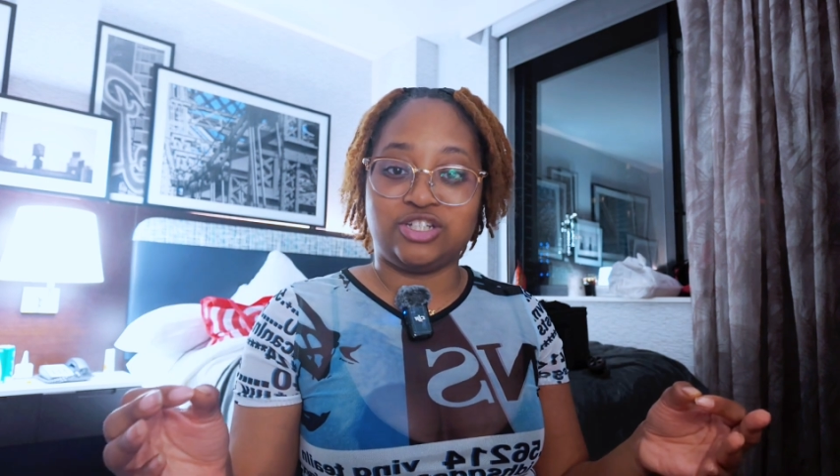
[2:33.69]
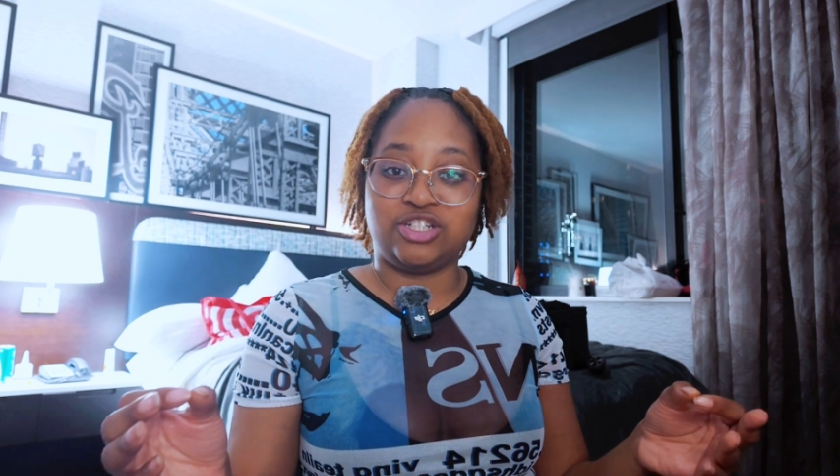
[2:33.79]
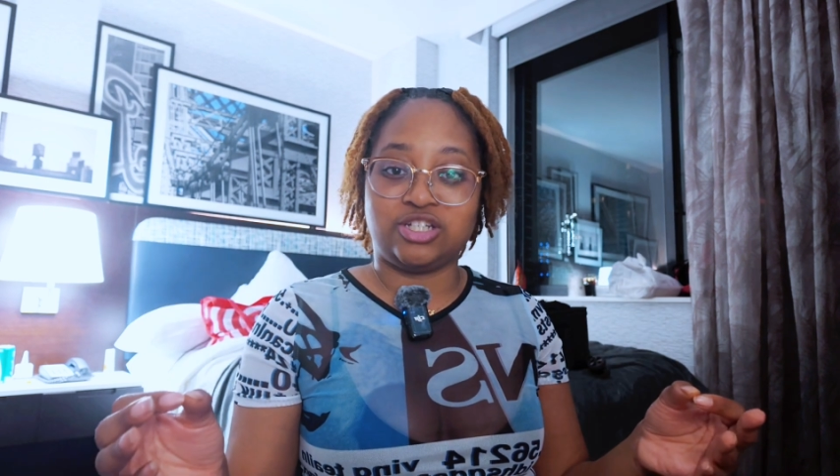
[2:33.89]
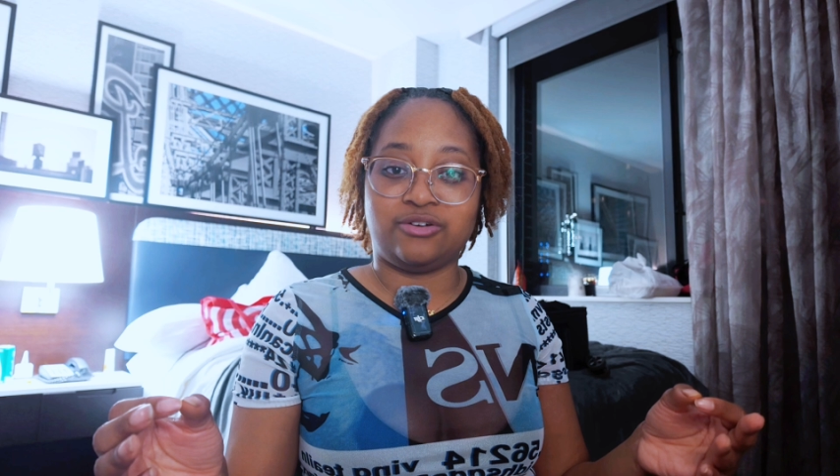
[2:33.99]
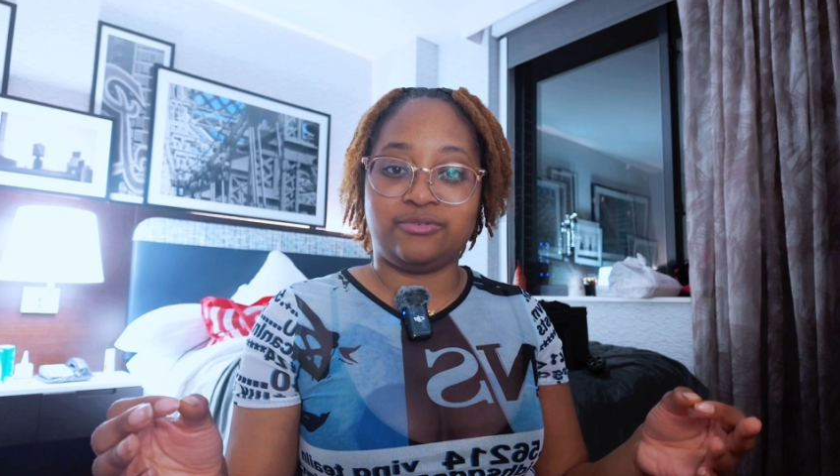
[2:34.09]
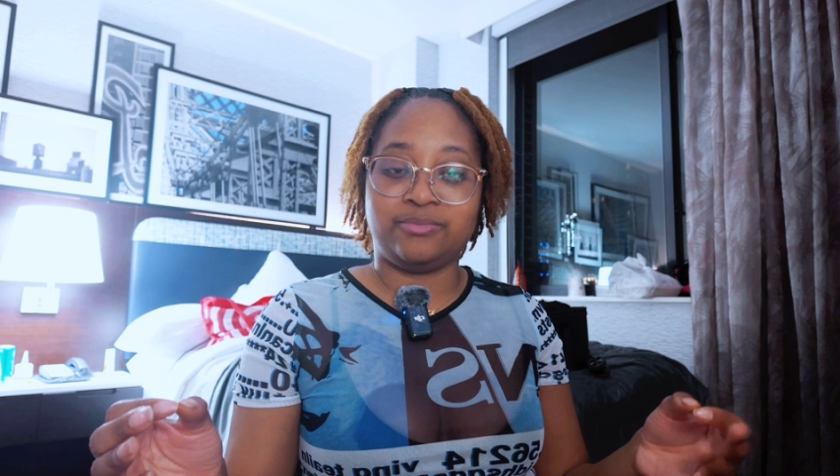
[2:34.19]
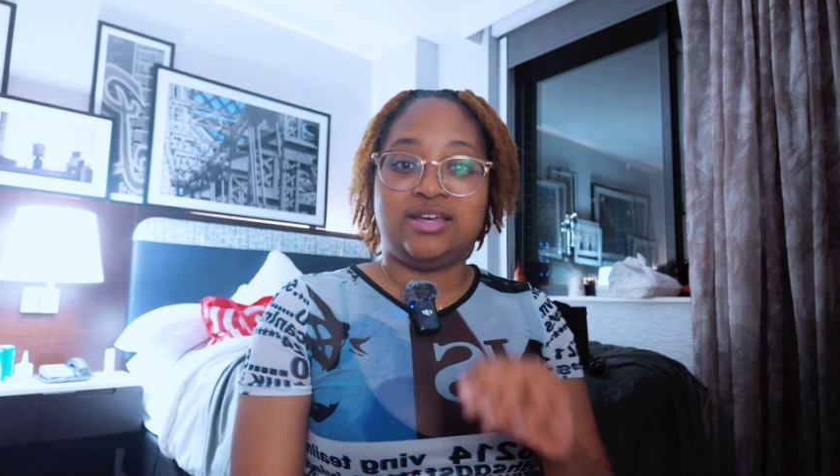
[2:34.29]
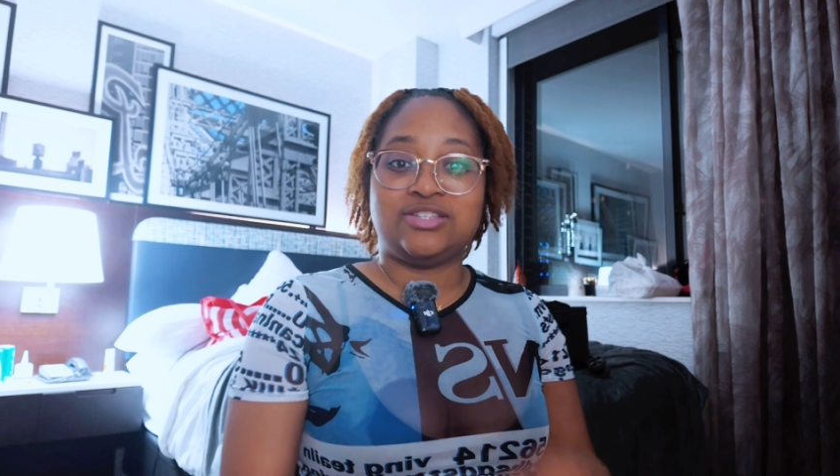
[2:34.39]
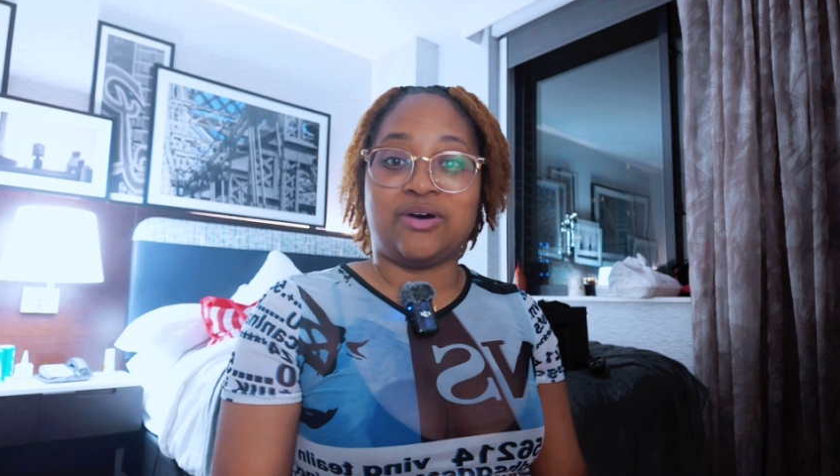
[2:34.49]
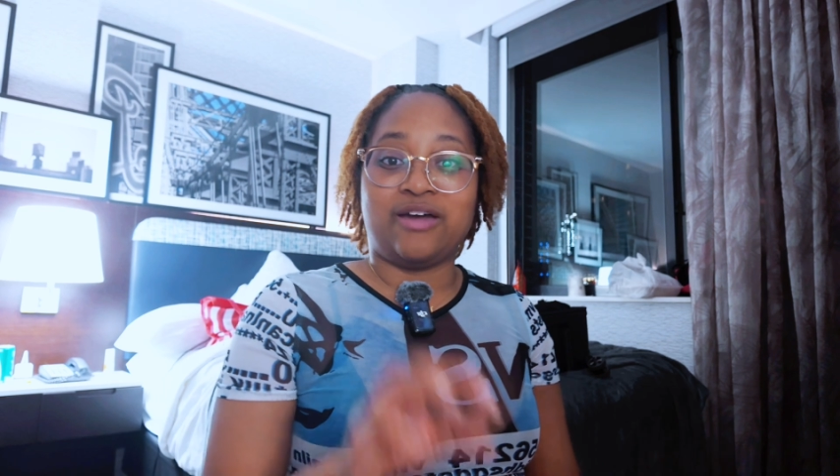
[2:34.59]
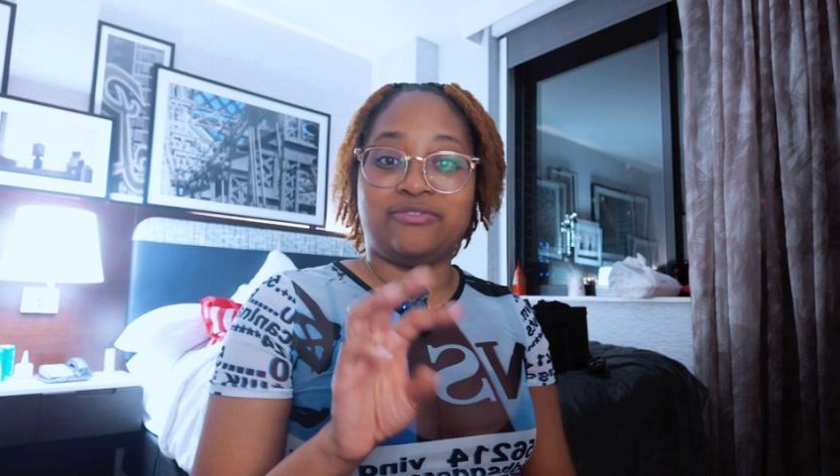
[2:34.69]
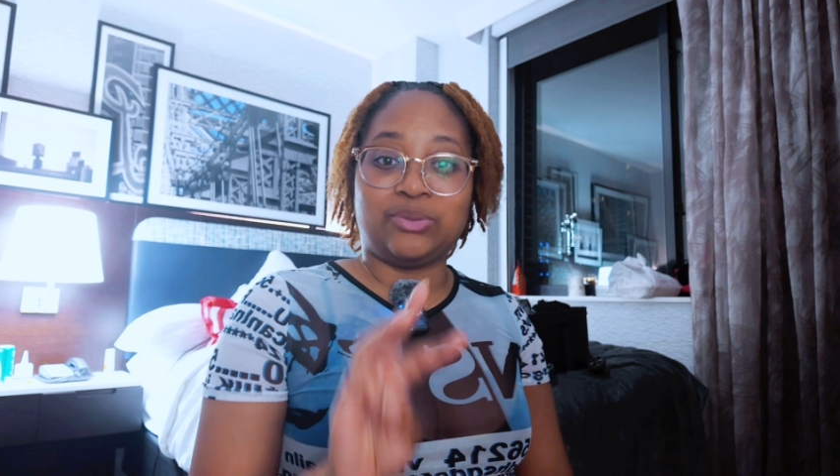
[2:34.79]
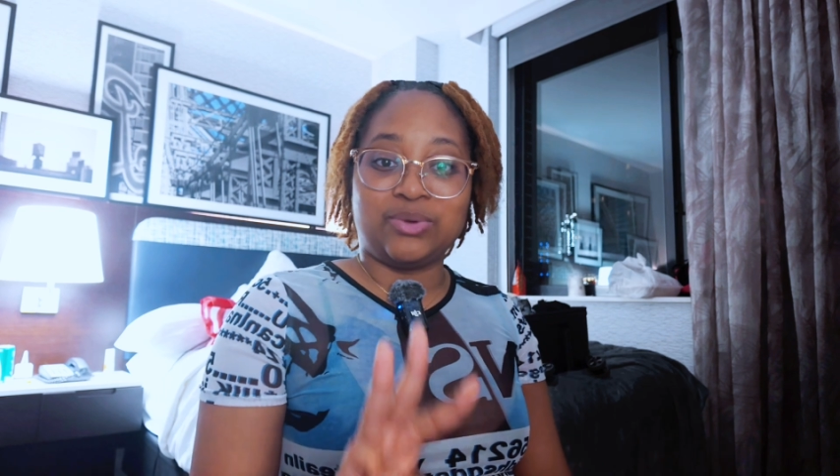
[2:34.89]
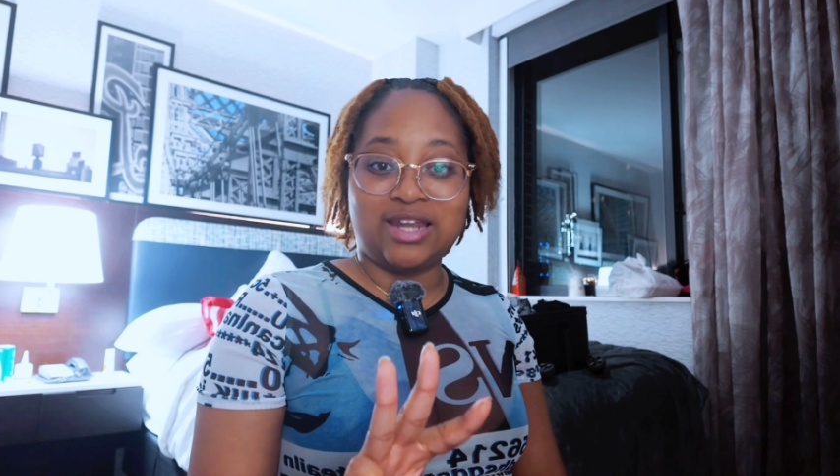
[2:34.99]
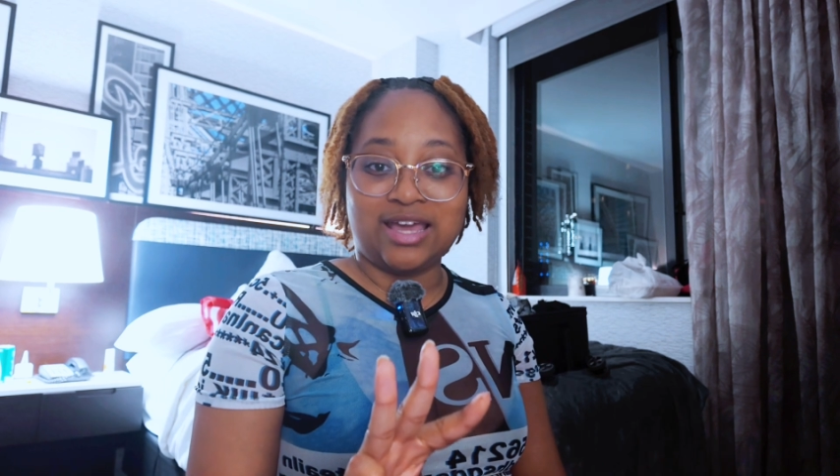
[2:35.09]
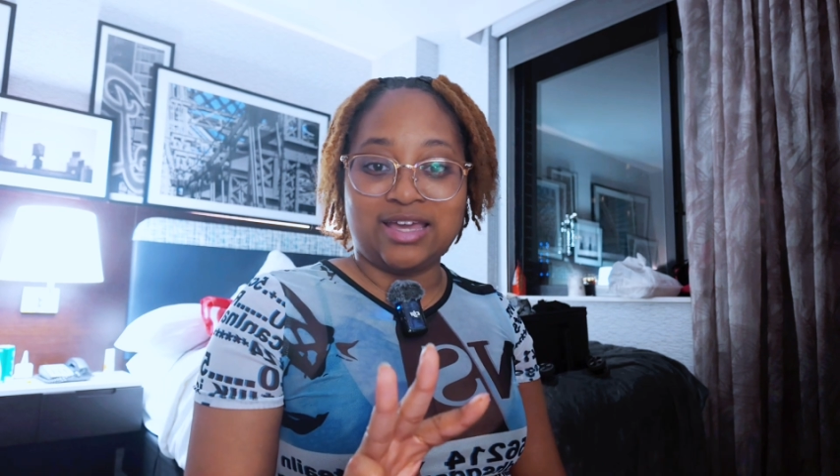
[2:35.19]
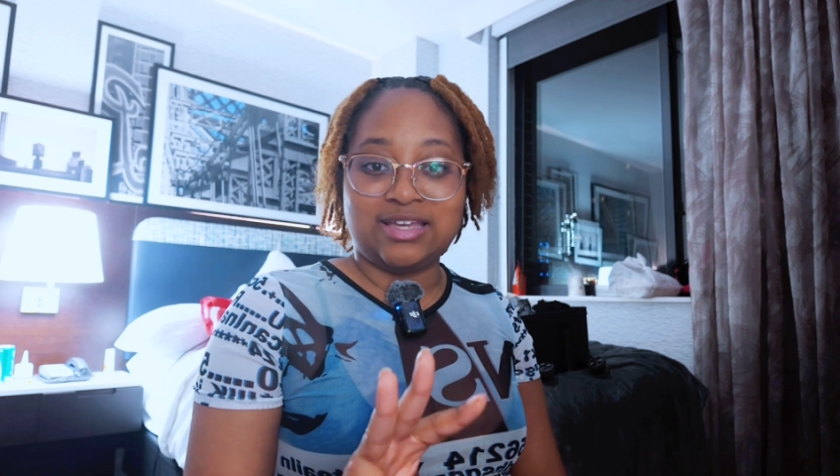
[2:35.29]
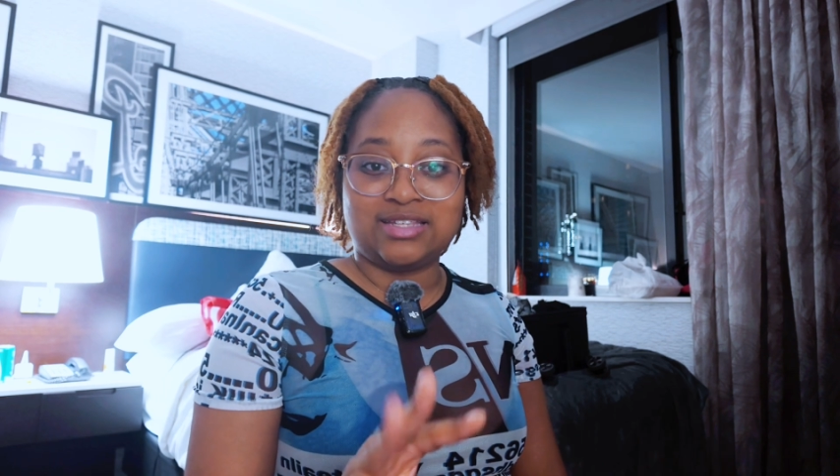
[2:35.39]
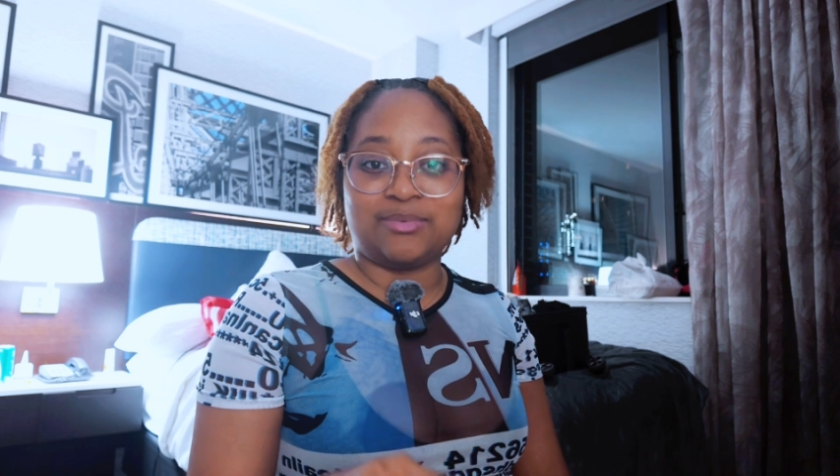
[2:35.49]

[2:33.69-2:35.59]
show. So I have 3 days.